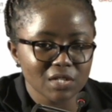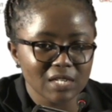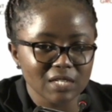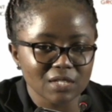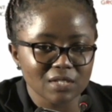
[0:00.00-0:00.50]

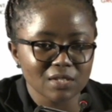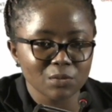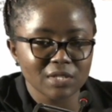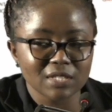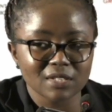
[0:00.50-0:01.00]
shillings,
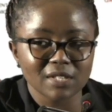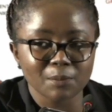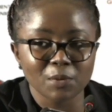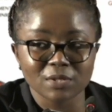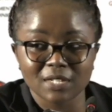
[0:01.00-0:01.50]
which is the
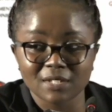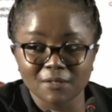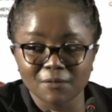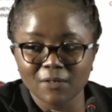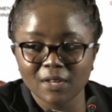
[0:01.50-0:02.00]

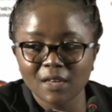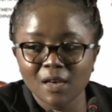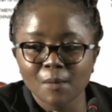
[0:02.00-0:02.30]
processing fee.